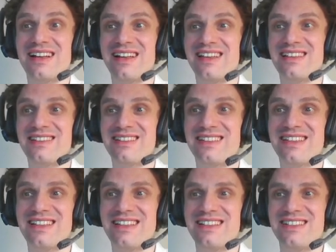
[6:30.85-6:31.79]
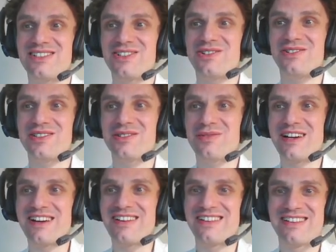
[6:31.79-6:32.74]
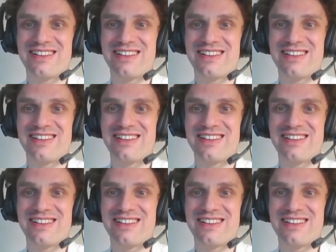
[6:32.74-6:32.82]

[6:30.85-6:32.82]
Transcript: In schools where